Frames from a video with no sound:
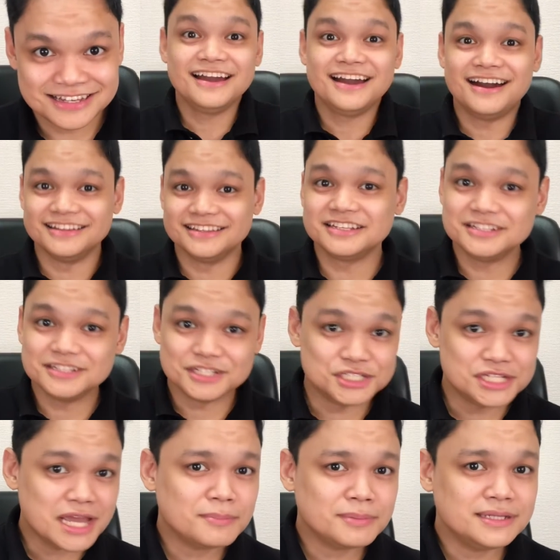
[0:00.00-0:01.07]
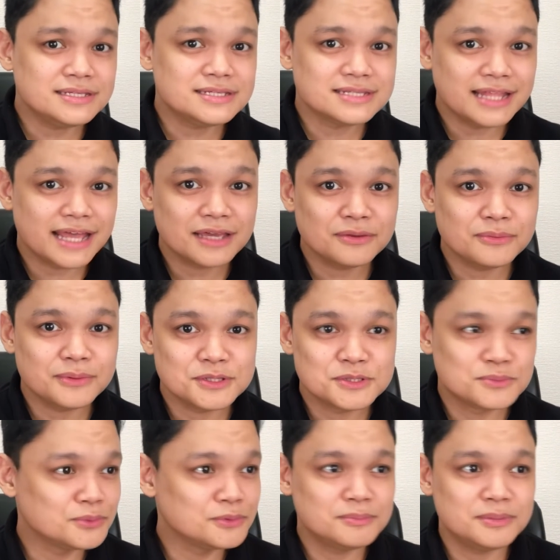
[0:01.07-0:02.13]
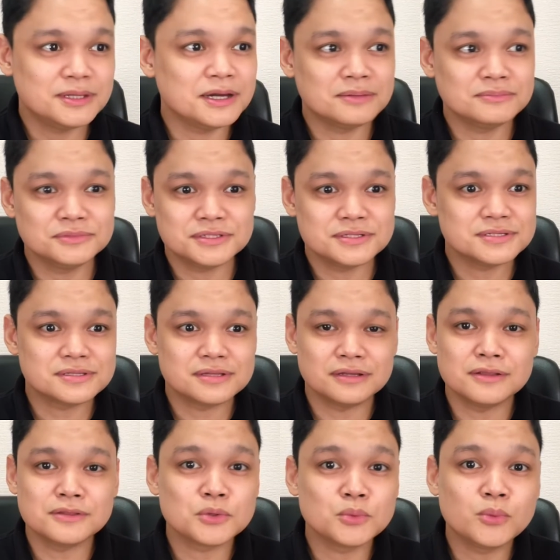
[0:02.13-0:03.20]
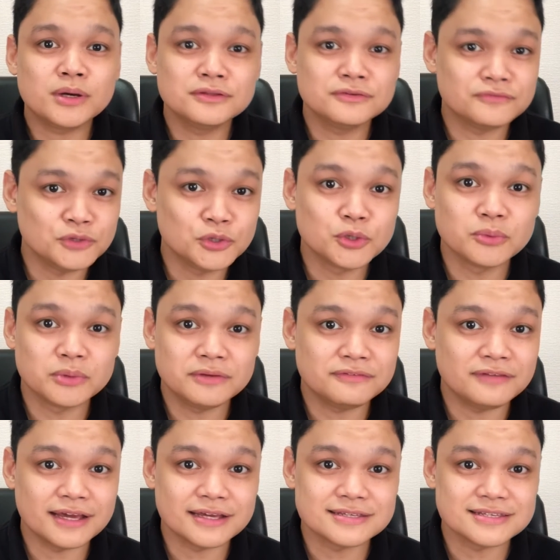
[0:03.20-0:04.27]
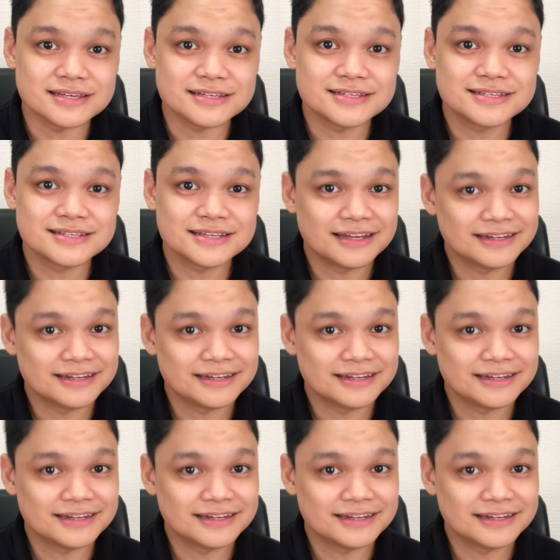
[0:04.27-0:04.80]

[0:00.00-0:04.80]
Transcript: until the Japanese language would become just another one of your reflexes.